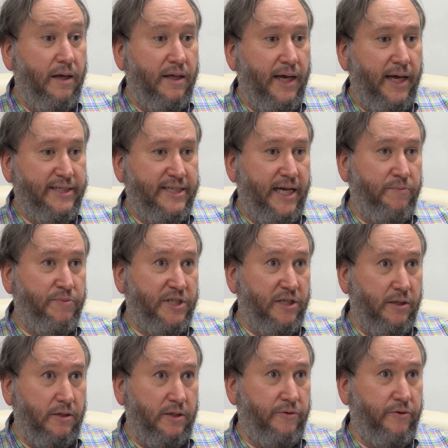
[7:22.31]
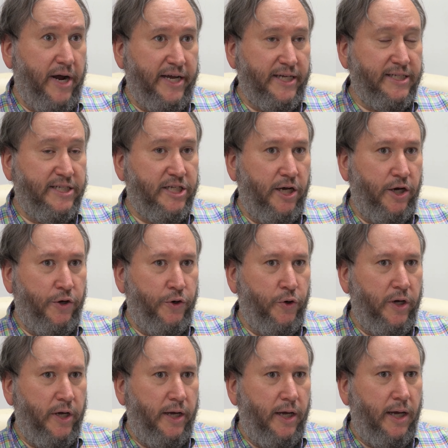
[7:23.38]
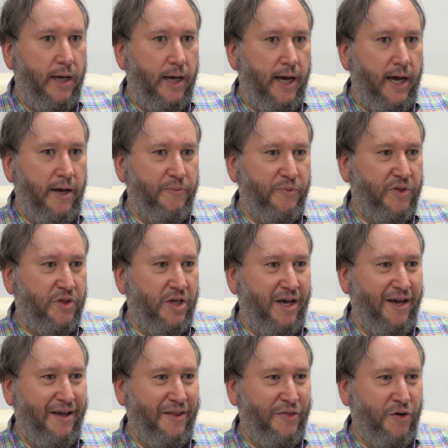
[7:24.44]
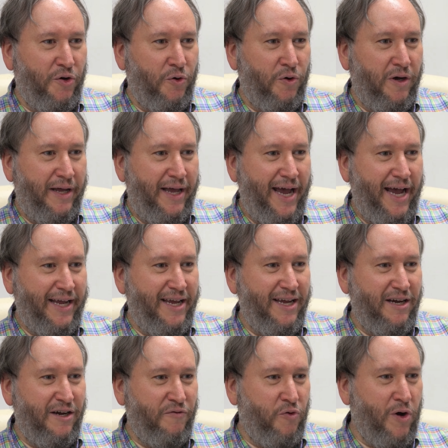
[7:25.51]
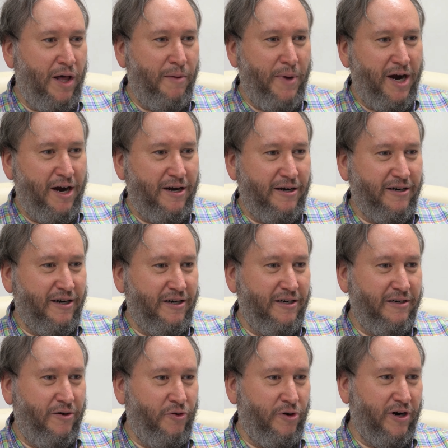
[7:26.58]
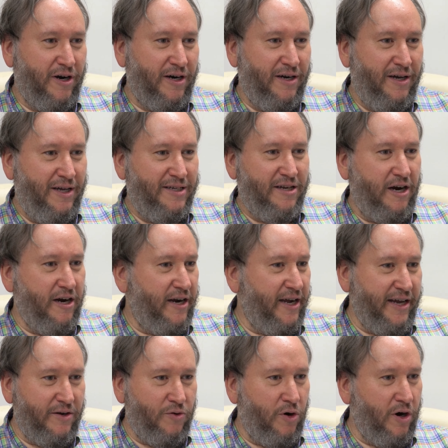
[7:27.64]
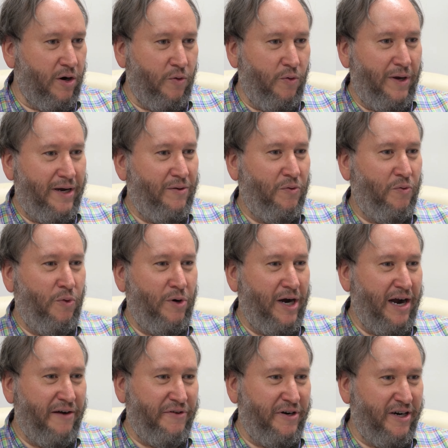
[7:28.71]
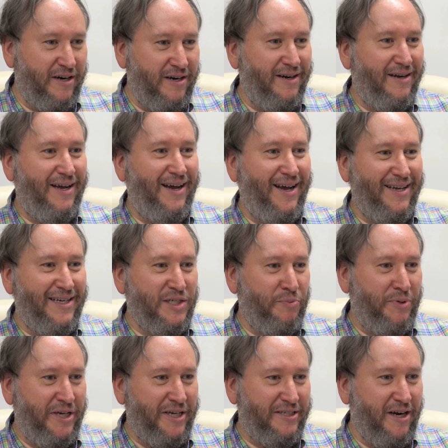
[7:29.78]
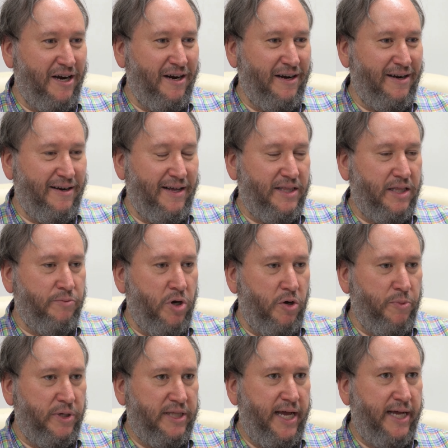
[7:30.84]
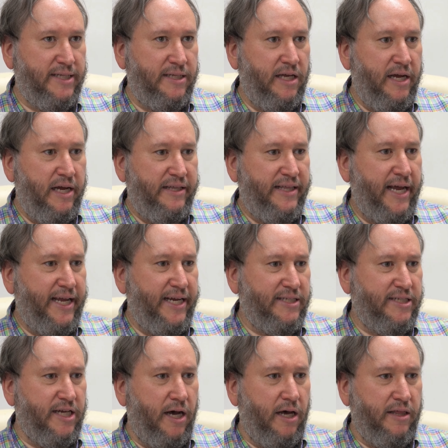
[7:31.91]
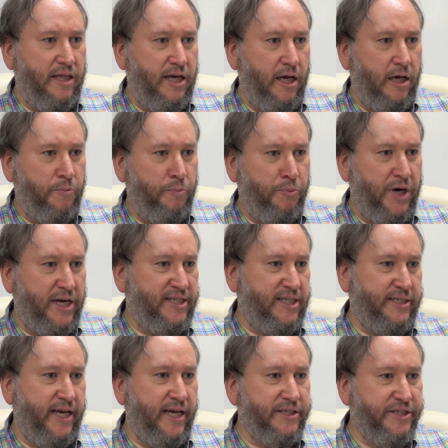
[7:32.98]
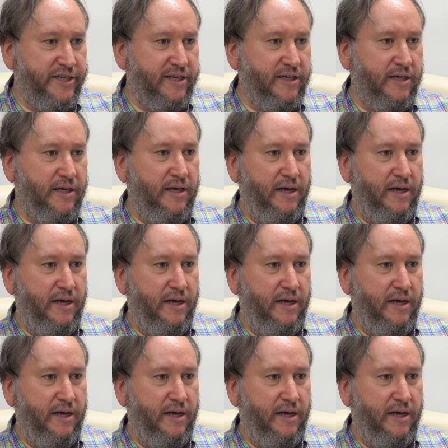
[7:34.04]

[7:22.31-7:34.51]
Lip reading: That's absolutely right. So the hacking of Walmart or Target or wherever is being targeted at the moment, that gets all the press attention